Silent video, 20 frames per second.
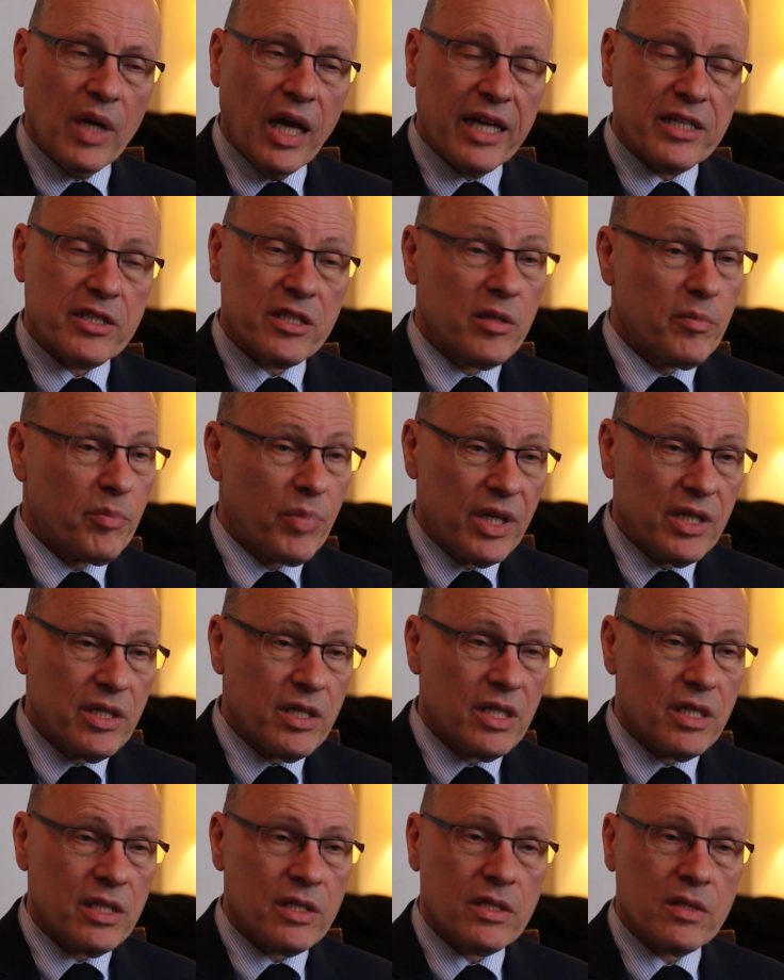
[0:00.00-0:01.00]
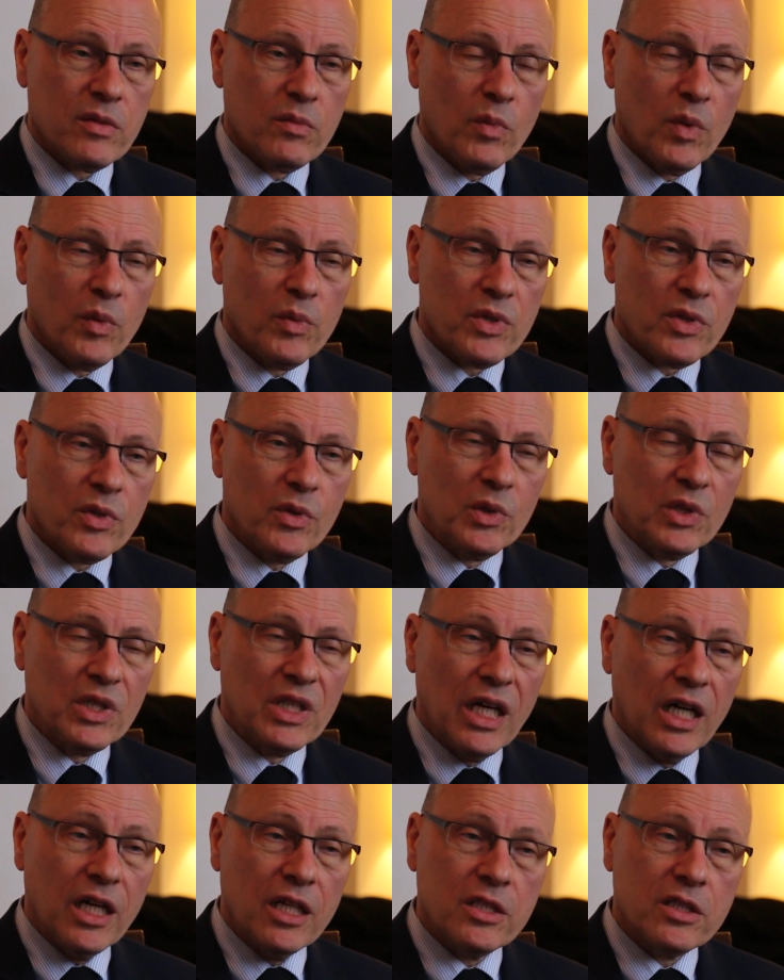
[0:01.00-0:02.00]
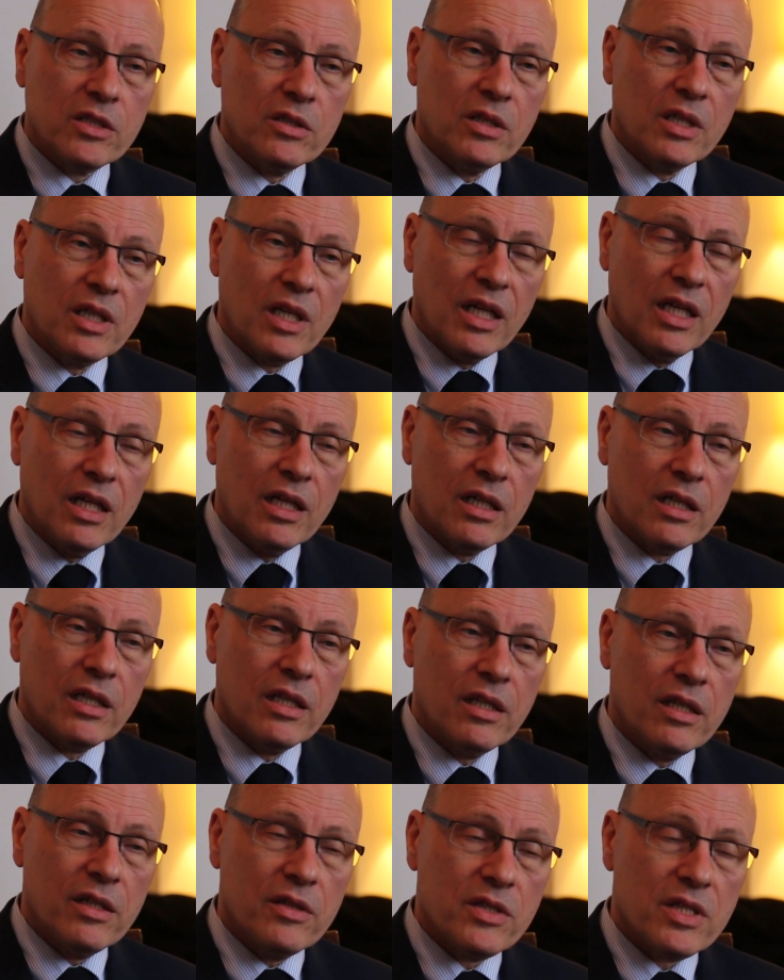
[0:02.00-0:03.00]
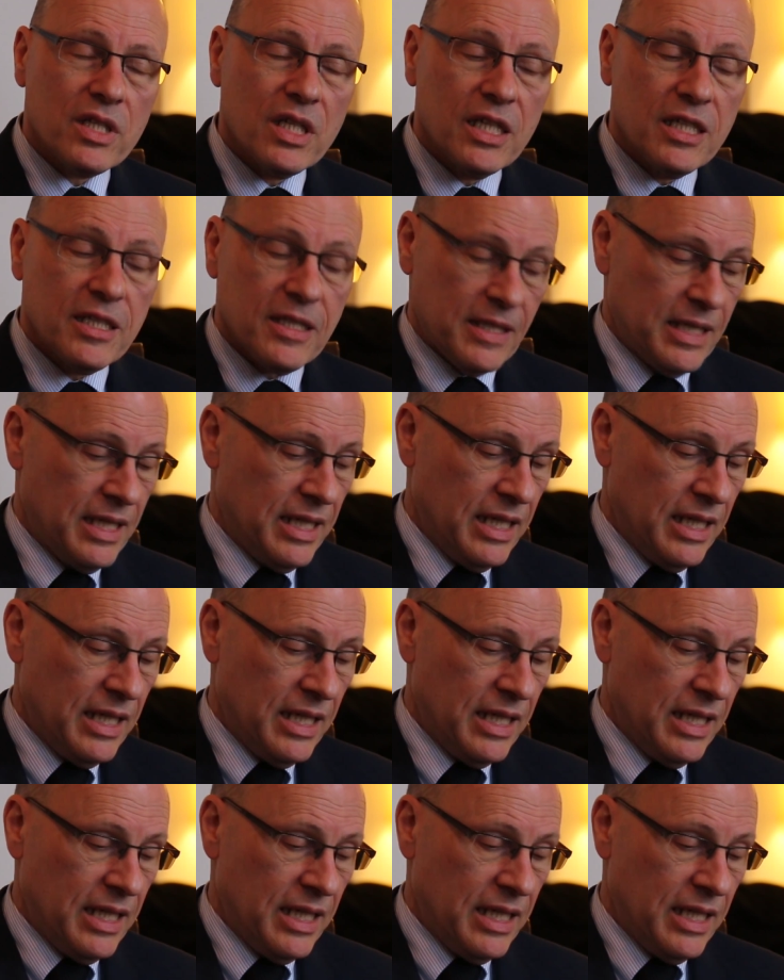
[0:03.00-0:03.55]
as an apprentice, what was called an articled clerk in those days.